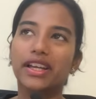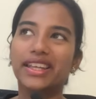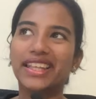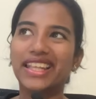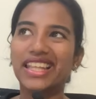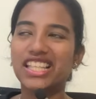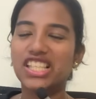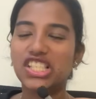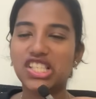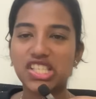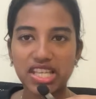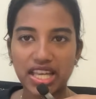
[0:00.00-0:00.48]

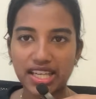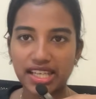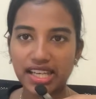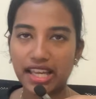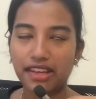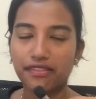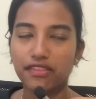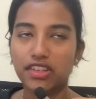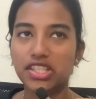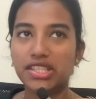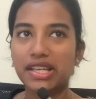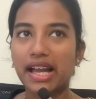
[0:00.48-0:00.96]
in
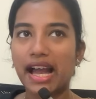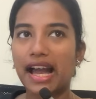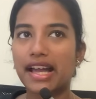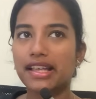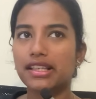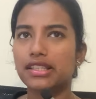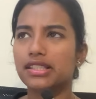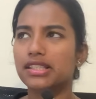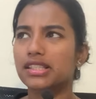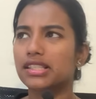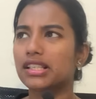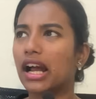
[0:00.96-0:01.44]
Chennai, which
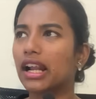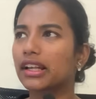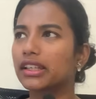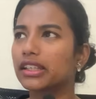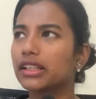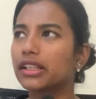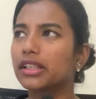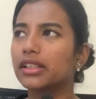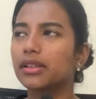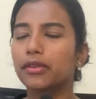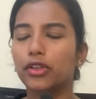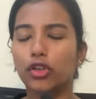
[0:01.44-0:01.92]
has
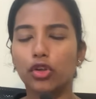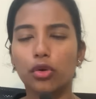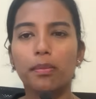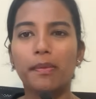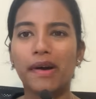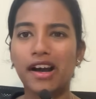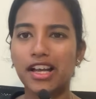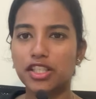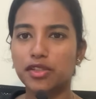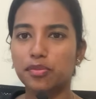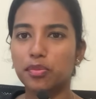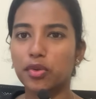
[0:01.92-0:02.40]
started
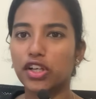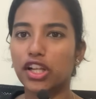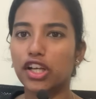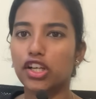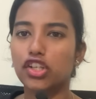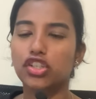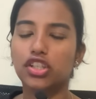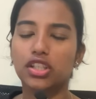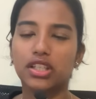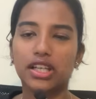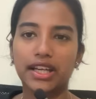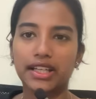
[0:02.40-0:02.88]
mass
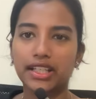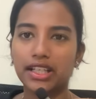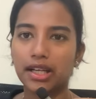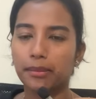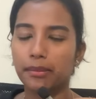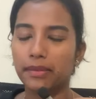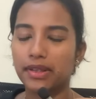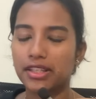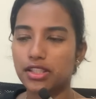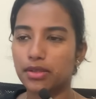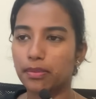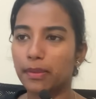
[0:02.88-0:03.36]
production and
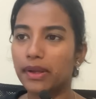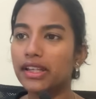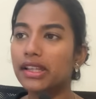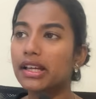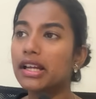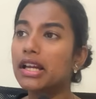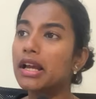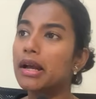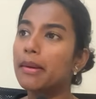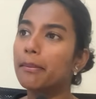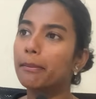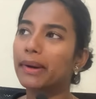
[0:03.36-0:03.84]
commencement.
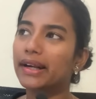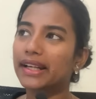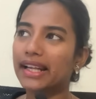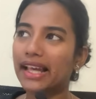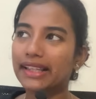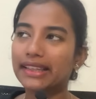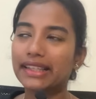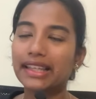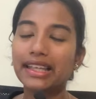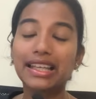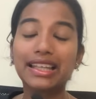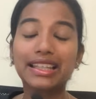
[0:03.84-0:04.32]
But I
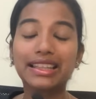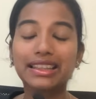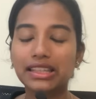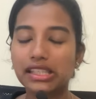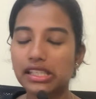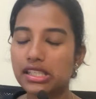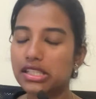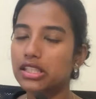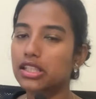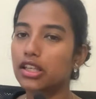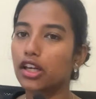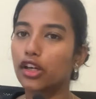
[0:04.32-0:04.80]
think in
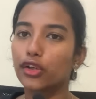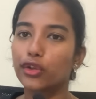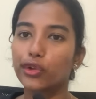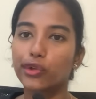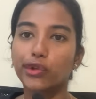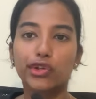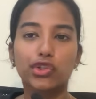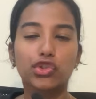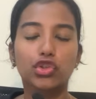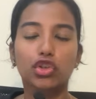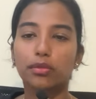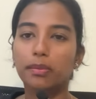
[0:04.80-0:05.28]
this year,
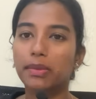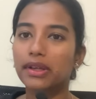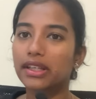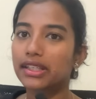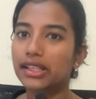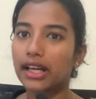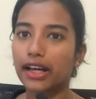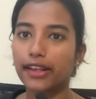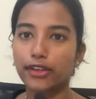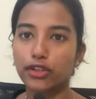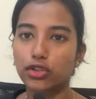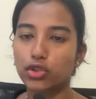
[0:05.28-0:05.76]
it should be
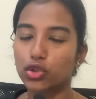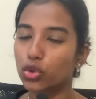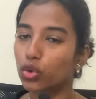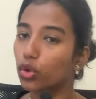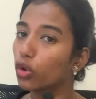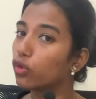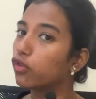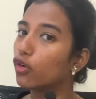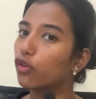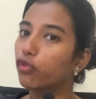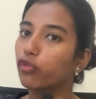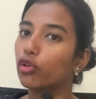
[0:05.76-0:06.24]
done, it should
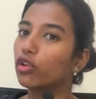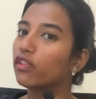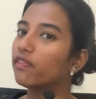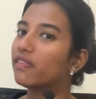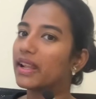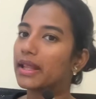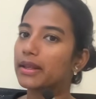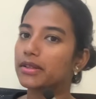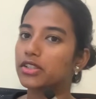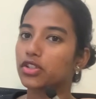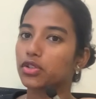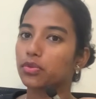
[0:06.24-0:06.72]
go for
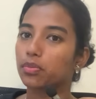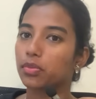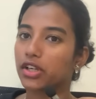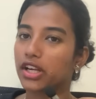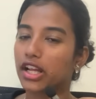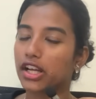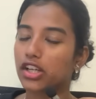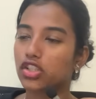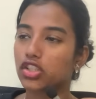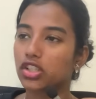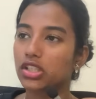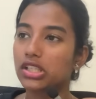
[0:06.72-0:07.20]
full-fledged
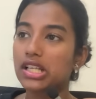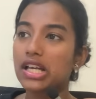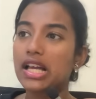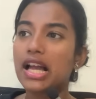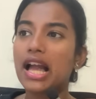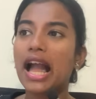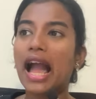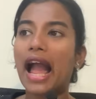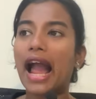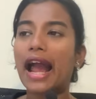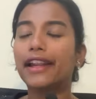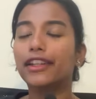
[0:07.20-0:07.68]
production.
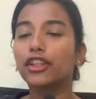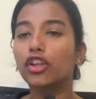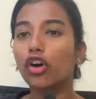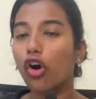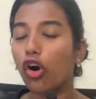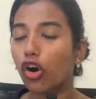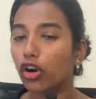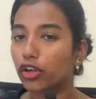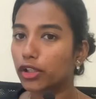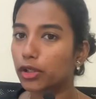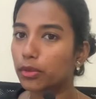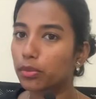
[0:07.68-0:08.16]
And the
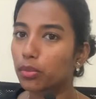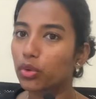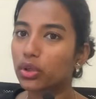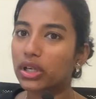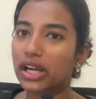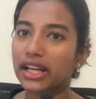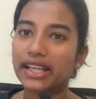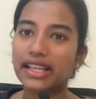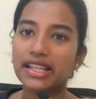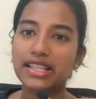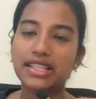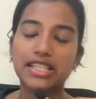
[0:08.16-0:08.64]
order book
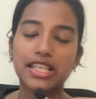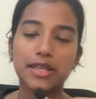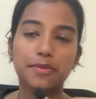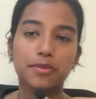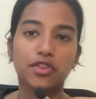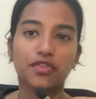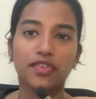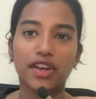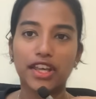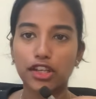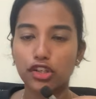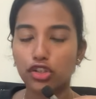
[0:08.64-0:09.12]
again
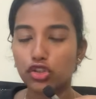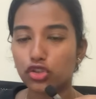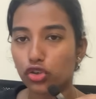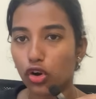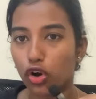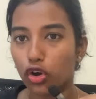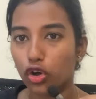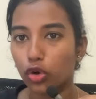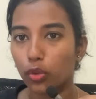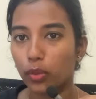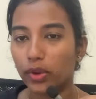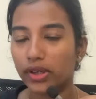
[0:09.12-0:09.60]
seems very
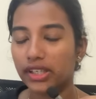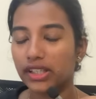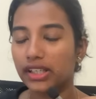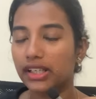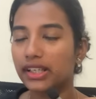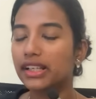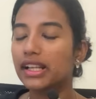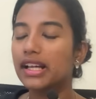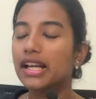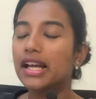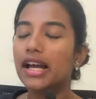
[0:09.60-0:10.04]
strong over here,